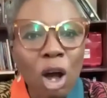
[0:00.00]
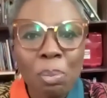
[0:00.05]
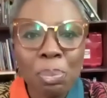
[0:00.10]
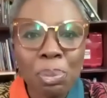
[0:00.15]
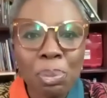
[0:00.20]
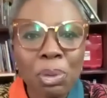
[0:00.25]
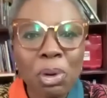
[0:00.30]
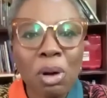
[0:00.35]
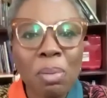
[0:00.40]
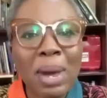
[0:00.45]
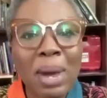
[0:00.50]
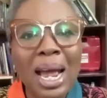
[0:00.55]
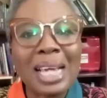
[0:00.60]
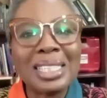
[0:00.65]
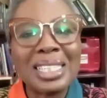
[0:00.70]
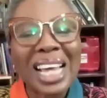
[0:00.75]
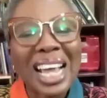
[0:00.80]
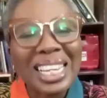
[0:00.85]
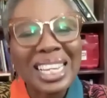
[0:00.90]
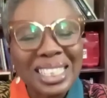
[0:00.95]

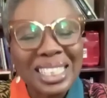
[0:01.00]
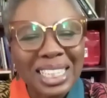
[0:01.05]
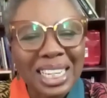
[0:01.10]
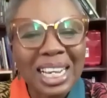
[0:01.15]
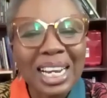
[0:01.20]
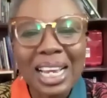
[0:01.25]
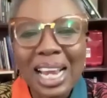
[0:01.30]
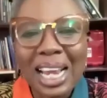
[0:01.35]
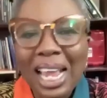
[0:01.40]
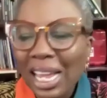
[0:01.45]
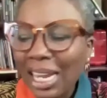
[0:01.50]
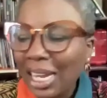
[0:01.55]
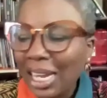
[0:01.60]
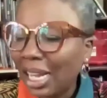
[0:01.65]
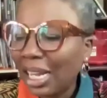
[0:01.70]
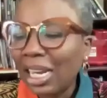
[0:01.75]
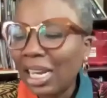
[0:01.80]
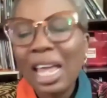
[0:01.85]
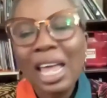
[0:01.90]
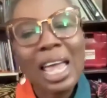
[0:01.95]
compromised and
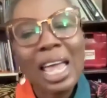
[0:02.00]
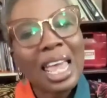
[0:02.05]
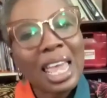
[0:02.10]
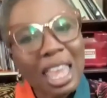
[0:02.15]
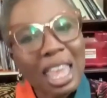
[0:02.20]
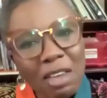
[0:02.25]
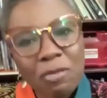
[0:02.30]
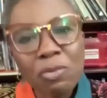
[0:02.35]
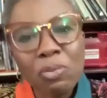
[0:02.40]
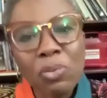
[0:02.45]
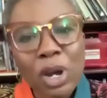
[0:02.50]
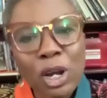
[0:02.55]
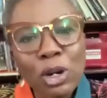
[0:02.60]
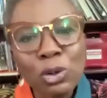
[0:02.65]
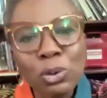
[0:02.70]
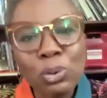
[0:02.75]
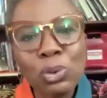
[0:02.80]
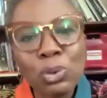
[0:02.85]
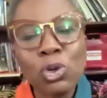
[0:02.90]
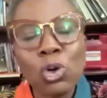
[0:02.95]
declining if we
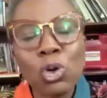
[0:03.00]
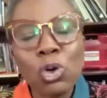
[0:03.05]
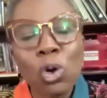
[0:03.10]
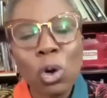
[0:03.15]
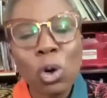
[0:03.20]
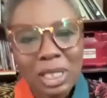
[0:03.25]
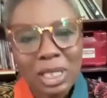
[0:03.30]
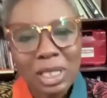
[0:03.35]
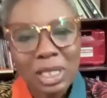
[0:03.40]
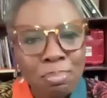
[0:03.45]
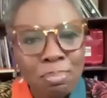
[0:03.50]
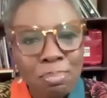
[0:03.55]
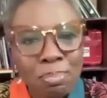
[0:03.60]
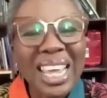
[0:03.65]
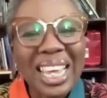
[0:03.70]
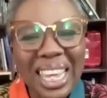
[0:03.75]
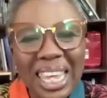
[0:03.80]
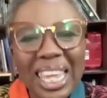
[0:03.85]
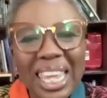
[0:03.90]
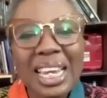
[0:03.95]
do not make
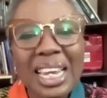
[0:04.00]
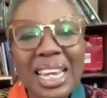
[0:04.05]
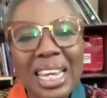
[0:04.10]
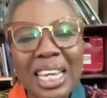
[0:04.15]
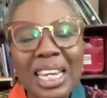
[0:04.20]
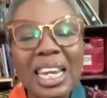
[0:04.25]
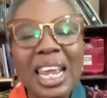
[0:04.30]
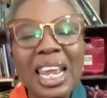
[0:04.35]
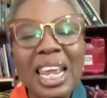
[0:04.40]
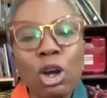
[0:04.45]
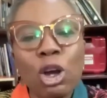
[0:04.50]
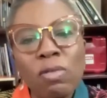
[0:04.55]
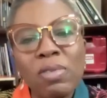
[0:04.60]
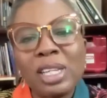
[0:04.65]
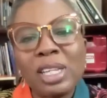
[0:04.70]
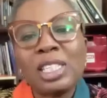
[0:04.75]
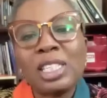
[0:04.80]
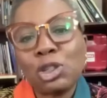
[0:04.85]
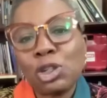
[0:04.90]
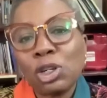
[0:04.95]
healing a
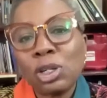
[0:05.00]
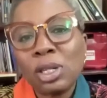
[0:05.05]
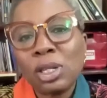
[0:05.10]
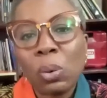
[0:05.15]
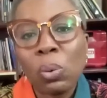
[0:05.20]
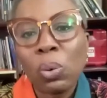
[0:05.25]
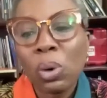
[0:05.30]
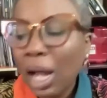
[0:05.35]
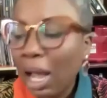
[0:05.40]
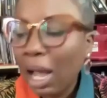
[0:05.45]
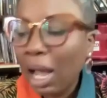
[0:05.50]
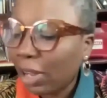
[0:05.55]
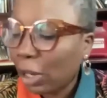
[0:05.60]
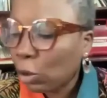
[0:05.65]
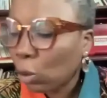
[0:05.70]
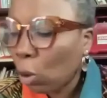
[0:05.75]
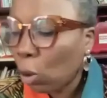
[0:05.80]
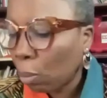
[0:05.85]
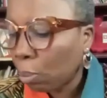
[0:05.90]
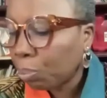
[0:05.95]
conversation that we'll have at
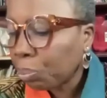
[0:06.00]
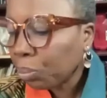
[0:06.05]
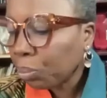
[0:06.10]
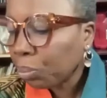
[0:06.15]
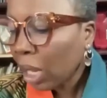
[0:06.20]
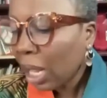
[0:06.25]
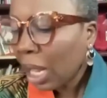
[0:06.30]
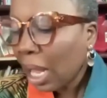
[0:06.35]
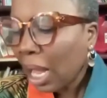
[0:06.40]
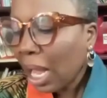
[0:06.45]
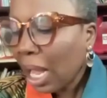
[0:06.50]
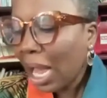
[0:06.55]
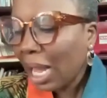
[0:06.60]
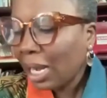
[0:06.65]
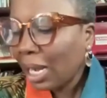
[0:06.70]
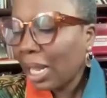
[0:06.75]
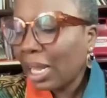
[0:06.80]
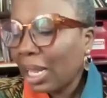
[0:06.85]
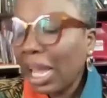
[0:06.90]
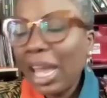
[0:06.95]
home.
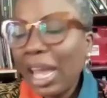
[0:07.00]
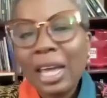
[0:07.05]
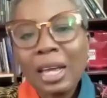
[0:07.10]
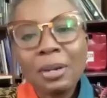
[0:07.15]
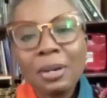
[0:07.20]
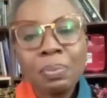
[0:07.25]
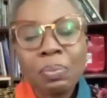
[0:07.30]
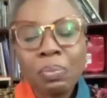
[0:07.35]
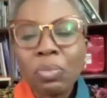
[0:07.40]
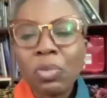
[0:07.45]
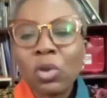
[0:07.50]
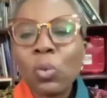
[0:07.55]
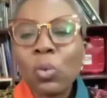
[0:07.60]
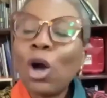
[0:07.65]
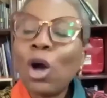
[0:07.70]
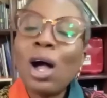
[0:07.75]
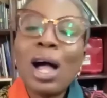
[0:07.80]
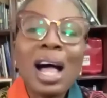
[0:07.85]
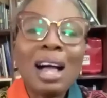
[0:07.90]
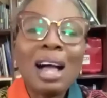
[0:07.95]
And again,
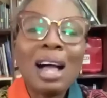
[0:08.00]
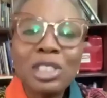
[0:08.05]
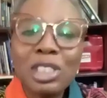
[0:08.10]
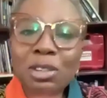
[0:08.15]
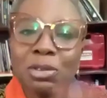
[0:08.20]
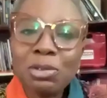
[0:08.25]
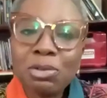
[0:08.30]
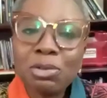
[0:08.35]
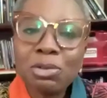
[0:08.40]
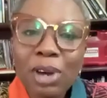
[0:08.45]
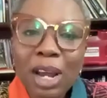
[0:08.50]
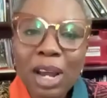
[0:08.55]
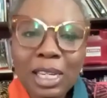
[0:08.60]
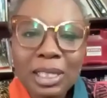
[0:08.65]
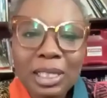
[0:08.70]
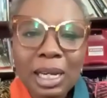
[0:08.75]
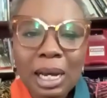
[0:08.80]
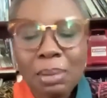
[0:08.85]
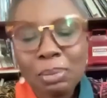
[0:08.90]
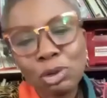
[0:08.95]
we all have
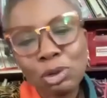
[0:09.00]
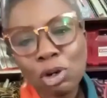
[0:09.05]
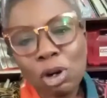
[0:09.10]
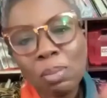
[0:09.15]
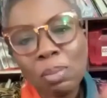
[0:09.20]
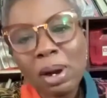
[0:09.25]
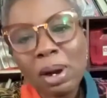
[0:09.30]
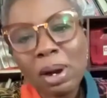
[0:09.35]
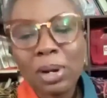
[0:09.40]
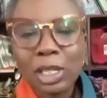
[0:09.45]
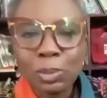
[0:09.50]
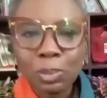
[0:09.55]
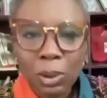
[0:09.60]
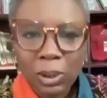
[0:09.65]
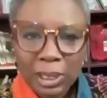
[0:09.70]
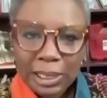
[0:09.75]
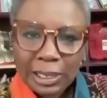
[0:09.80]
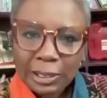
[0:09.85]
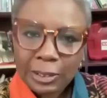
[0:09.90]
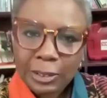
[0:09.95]
different trauma
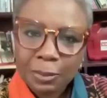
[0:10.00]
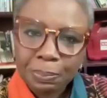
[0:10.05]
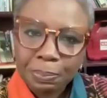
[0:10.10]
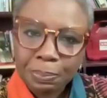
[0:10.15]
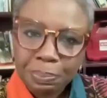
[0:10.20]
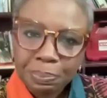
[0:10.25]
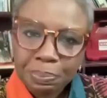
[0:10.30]
responses.